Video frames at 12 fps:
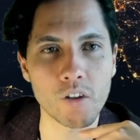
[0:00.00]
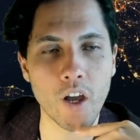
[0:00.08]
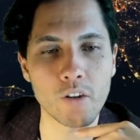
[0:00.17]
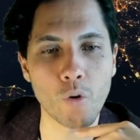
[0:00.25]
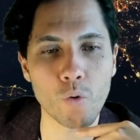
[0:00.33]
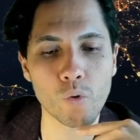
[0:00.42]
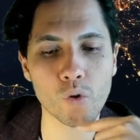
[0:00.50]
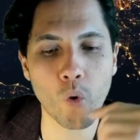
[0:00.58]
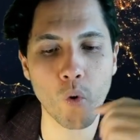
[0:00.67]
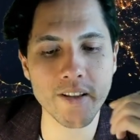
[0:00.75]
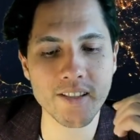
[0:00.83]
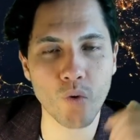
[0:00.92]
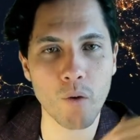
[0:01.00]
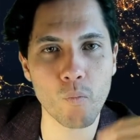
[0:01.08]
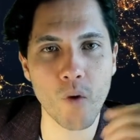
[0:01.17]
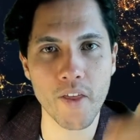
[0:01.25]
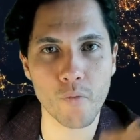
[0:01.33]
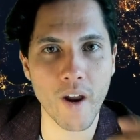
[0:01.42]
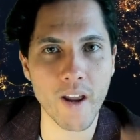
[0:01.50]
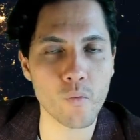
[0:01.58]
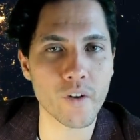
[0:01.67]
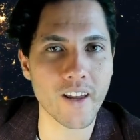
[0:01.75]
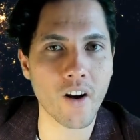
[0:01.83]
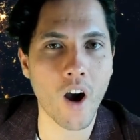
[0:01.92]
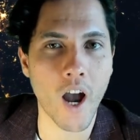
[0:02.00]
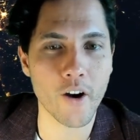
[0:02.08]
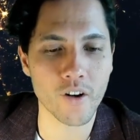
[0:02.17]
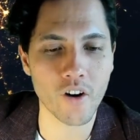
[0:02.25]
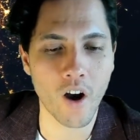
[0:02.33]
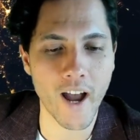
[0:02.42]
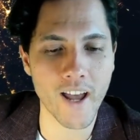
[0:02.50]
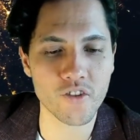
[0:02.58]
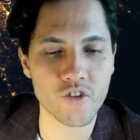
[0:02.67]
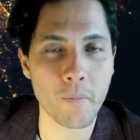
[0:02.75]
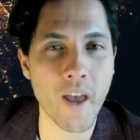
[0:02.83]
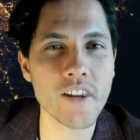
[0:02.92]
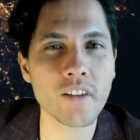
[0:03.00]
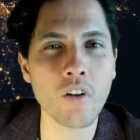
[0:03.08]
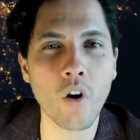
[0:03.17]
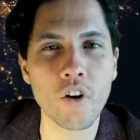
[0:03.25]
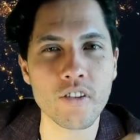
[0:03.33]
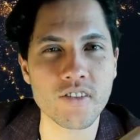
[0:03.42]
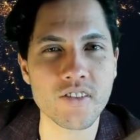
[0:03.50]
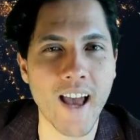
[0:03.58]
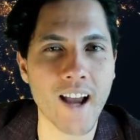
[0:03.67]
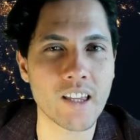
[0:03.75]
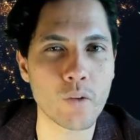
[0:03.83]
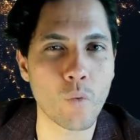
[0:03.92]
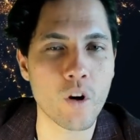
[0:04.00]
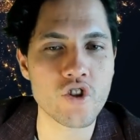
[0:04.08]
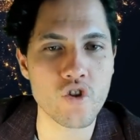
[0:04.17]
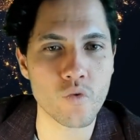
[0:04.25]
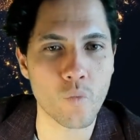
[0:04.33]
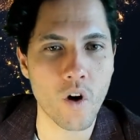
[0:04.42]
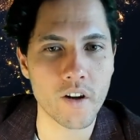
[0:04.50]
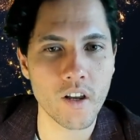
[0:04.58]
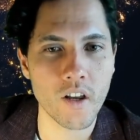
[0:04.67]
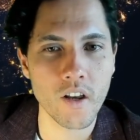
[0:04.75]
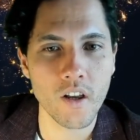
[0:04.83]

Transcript: local coin swap, where the rate will get higher and higher depending on exactly what you want.